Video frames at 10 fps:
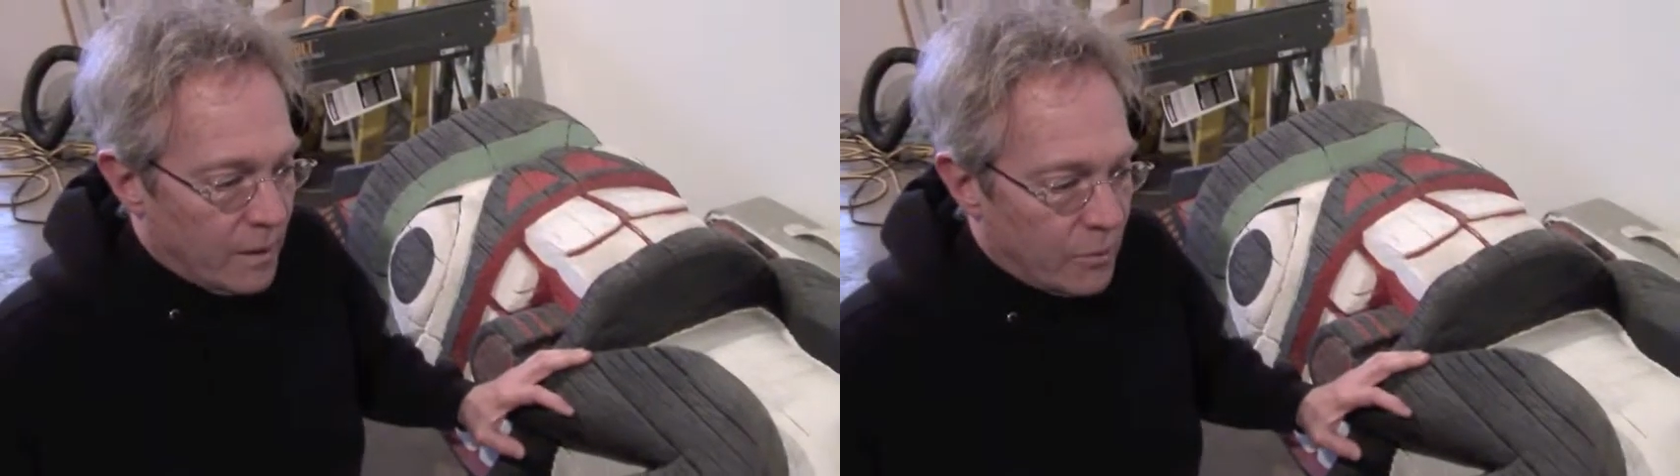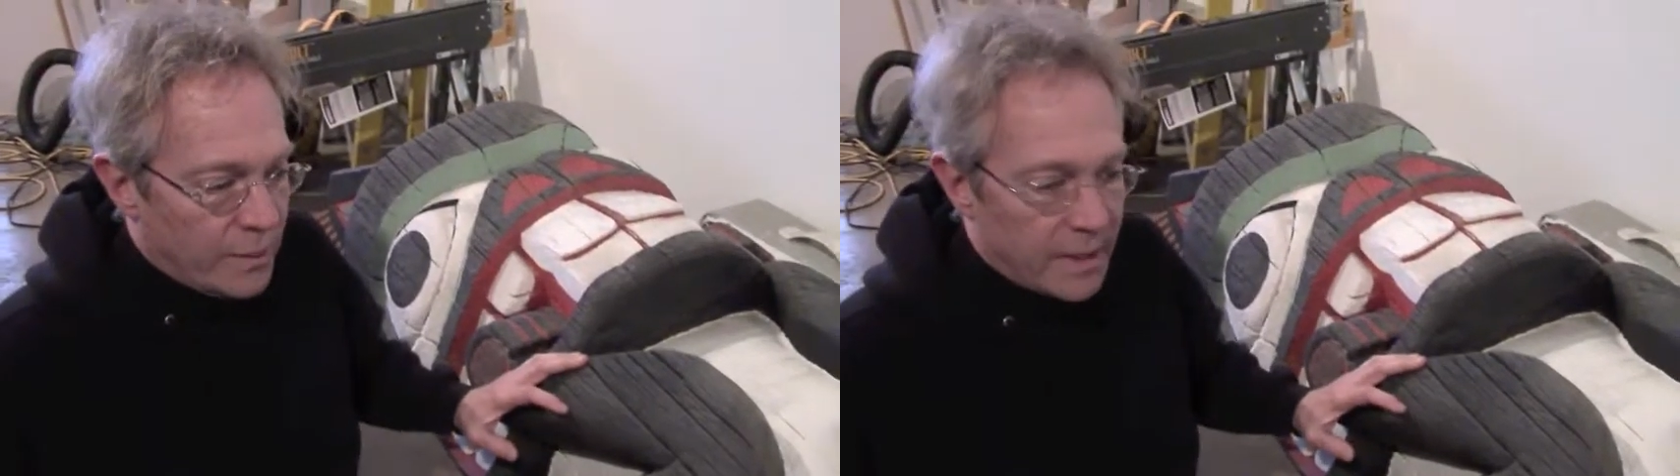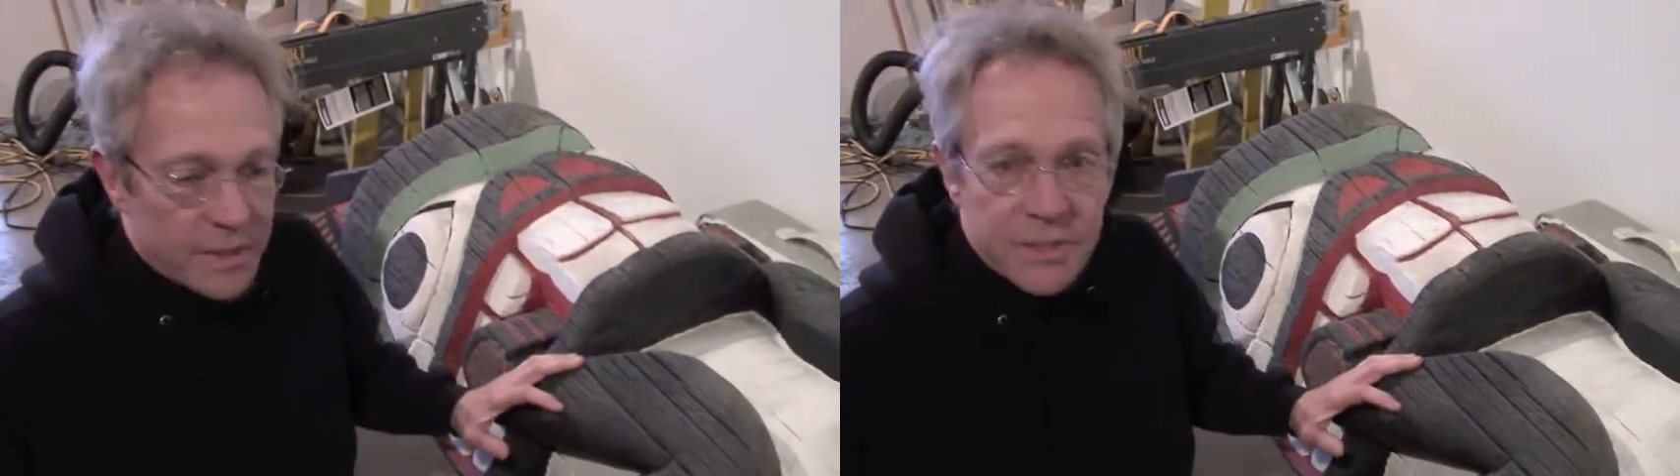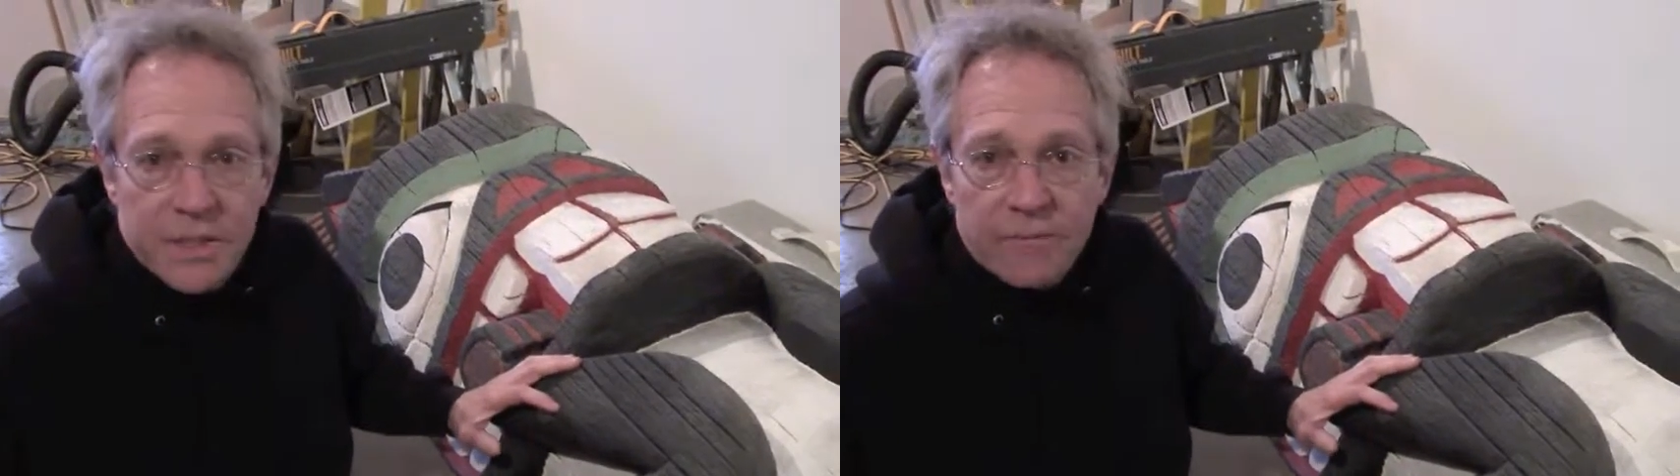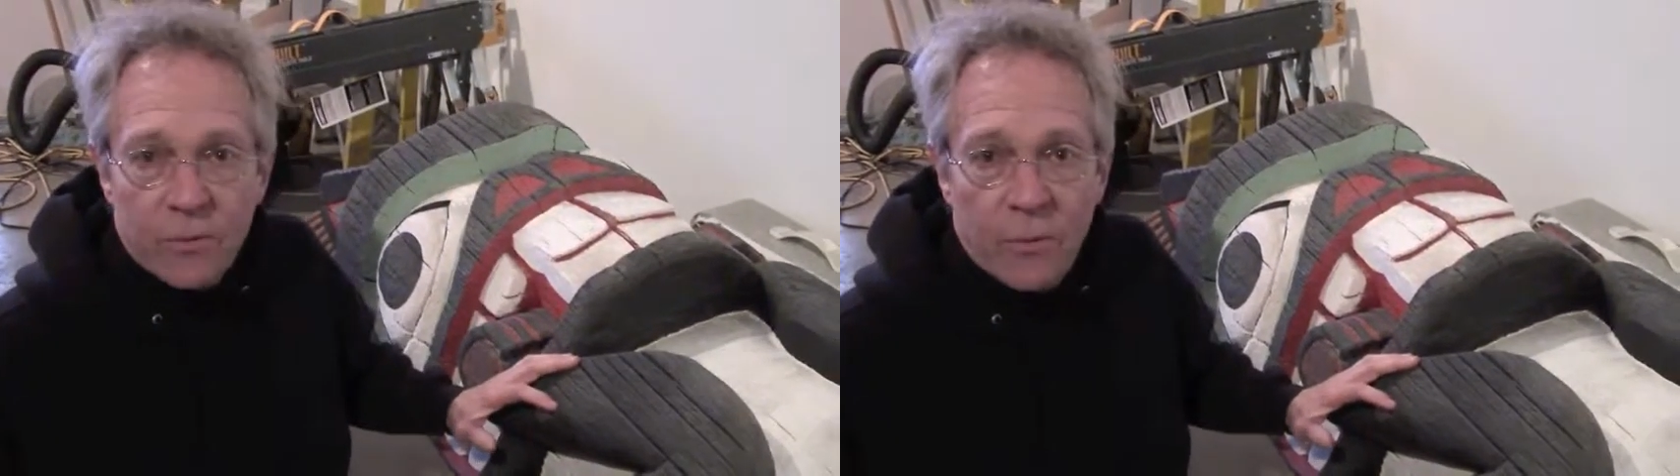we let it
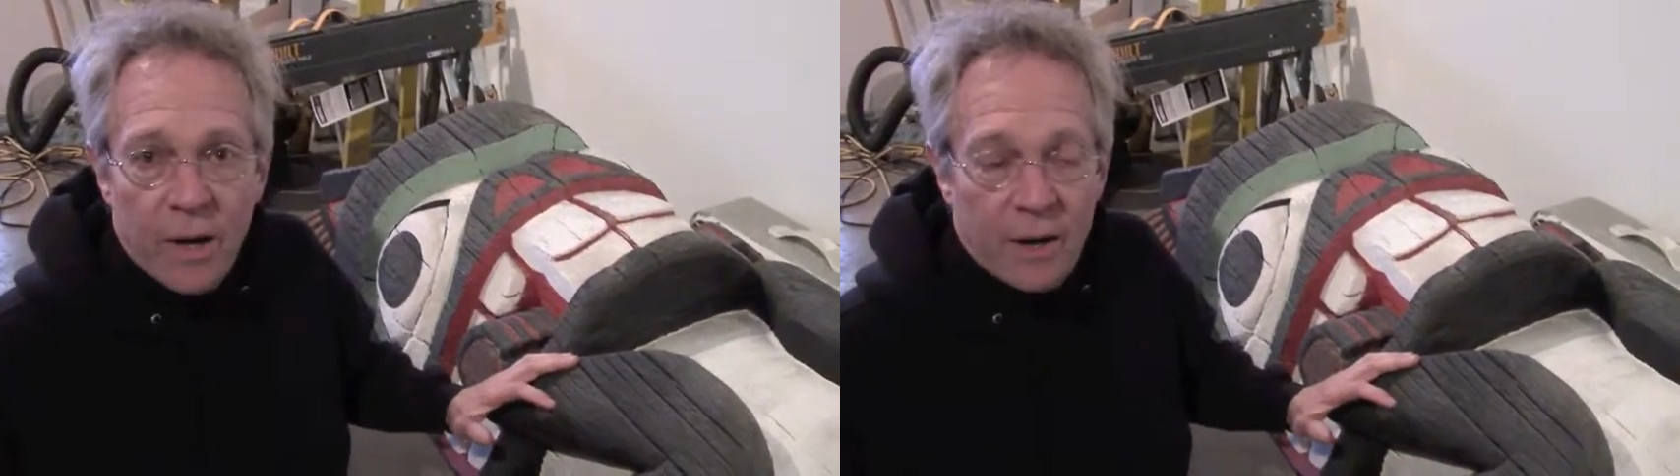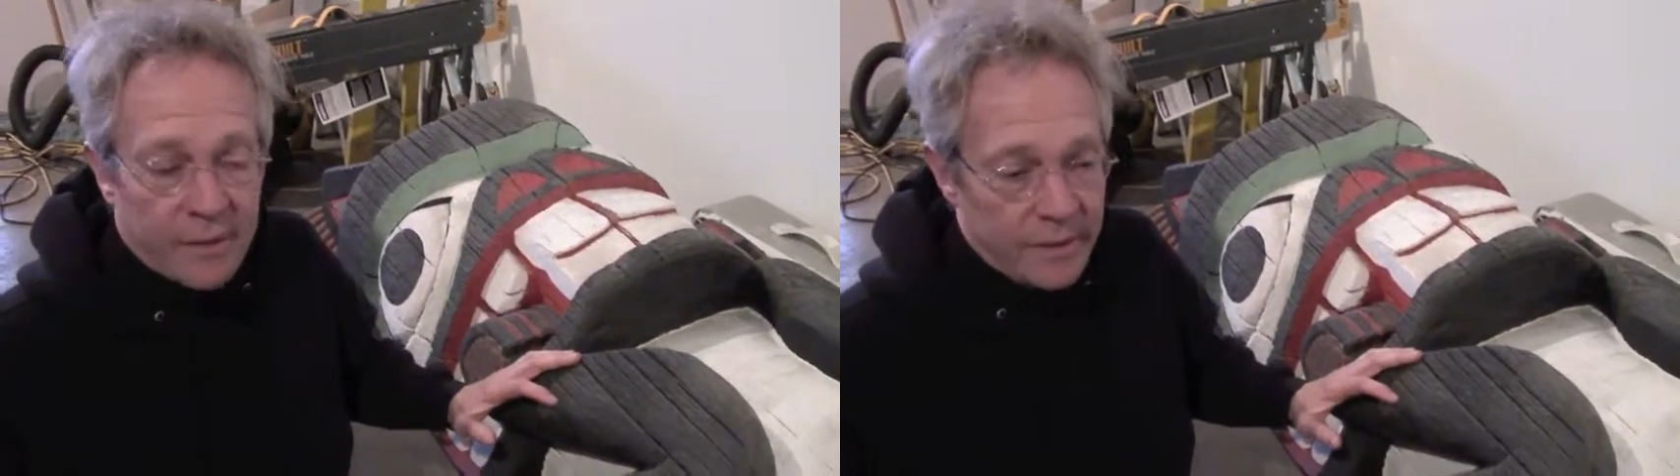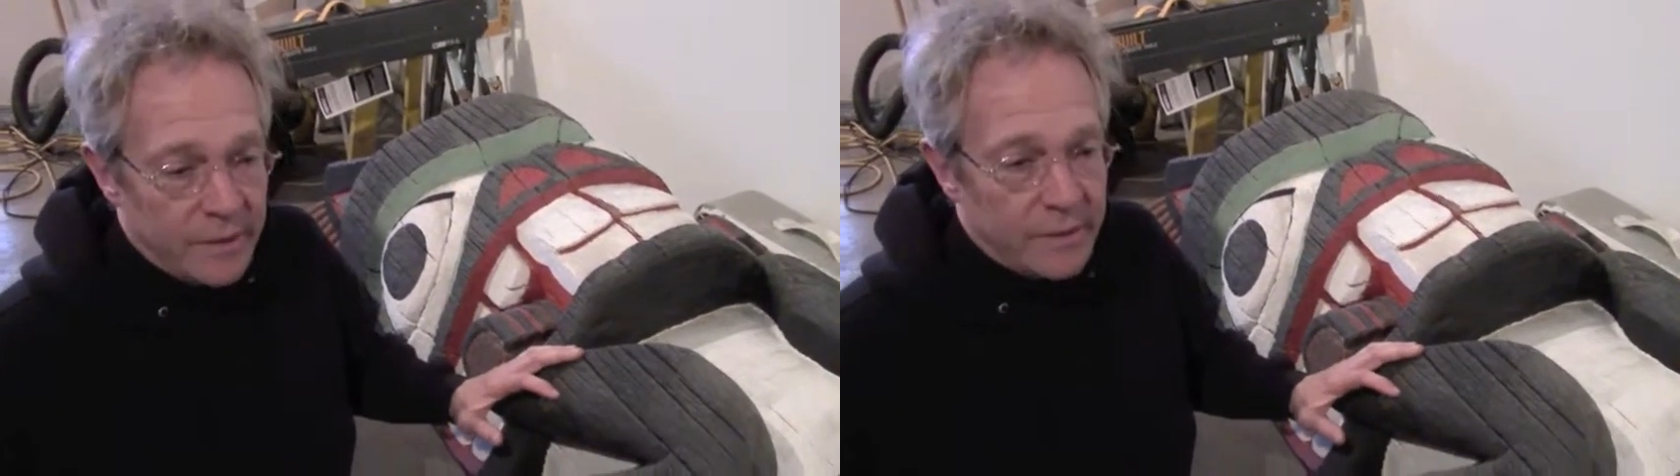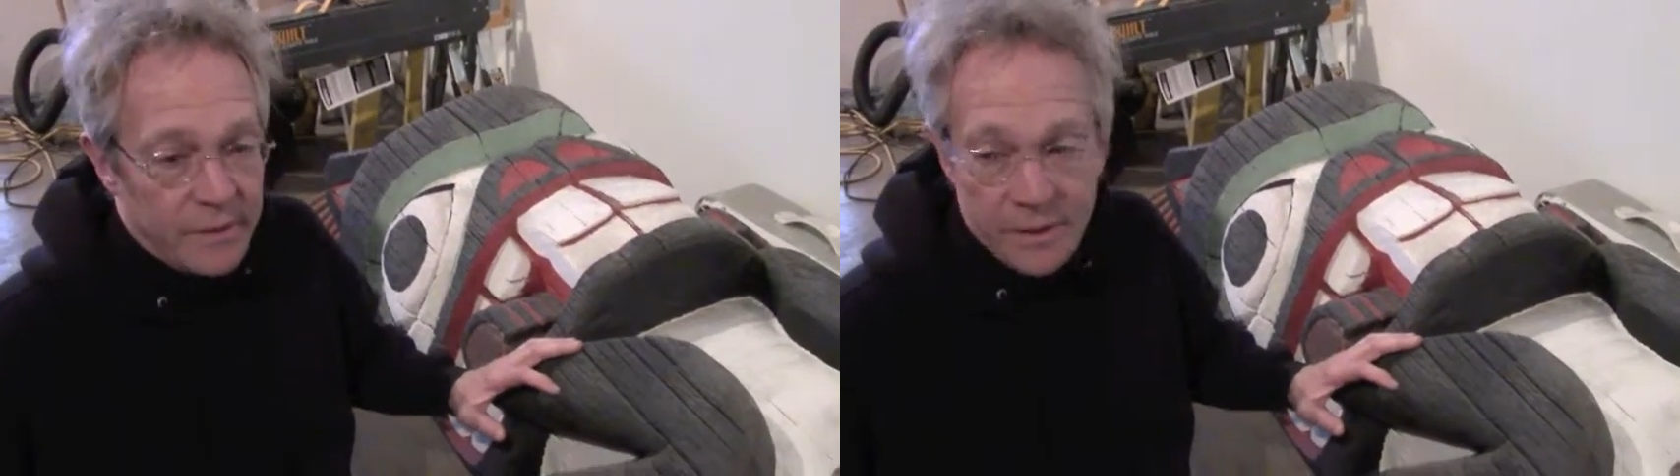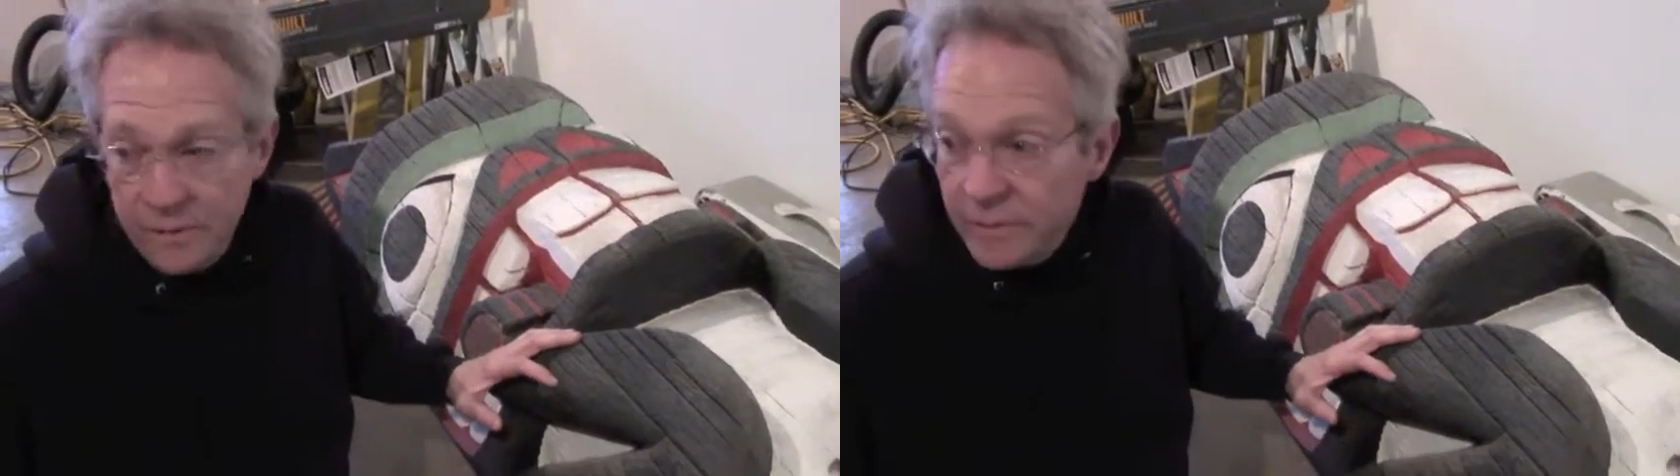set for a while
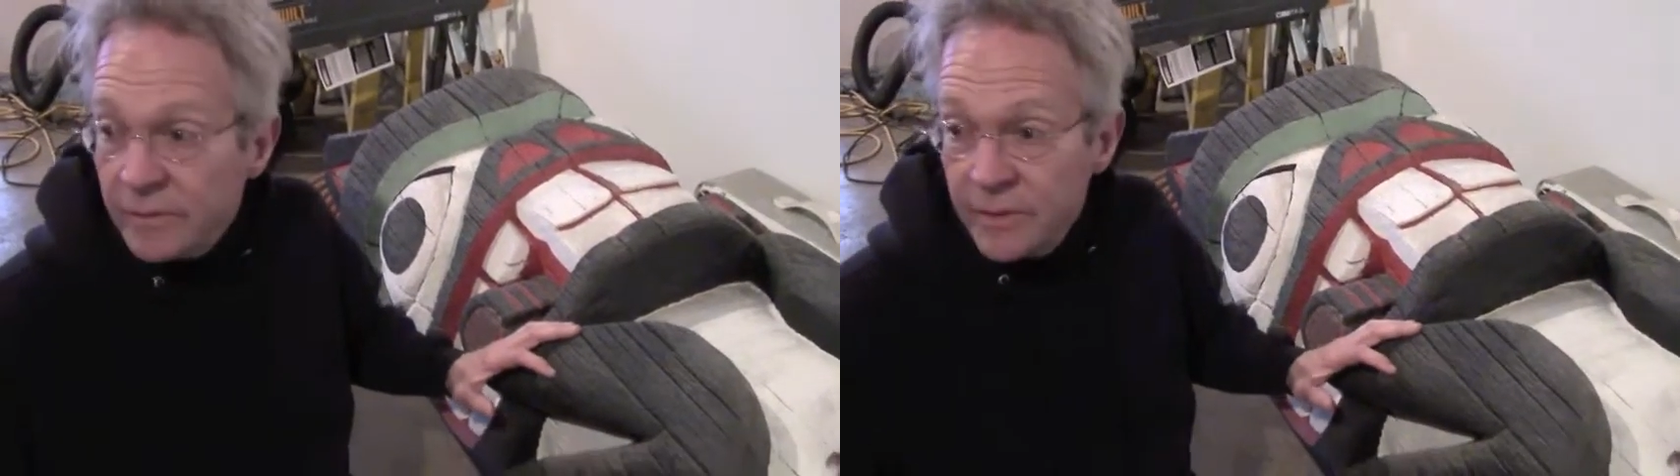in